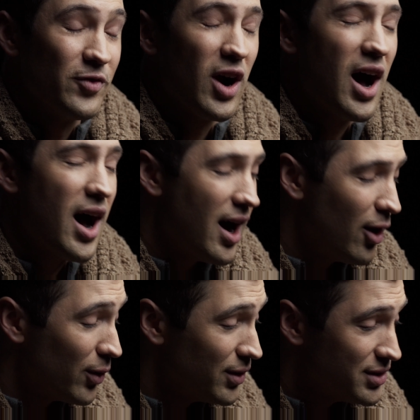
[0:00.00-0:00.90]
For
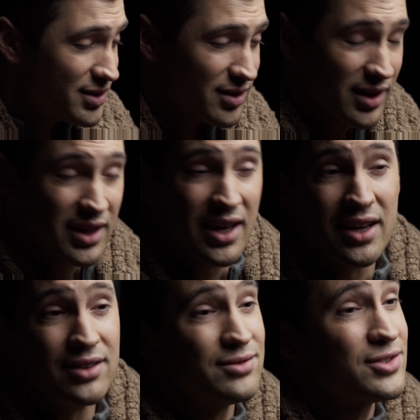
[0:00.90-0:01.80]
hours, the
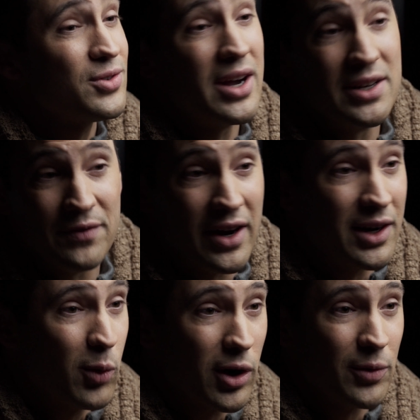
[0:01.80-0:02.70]
king tried to
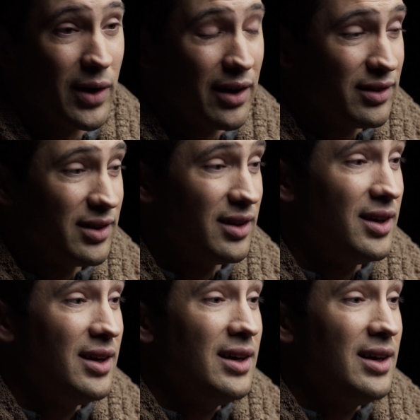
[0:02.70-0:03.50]
find a workaround.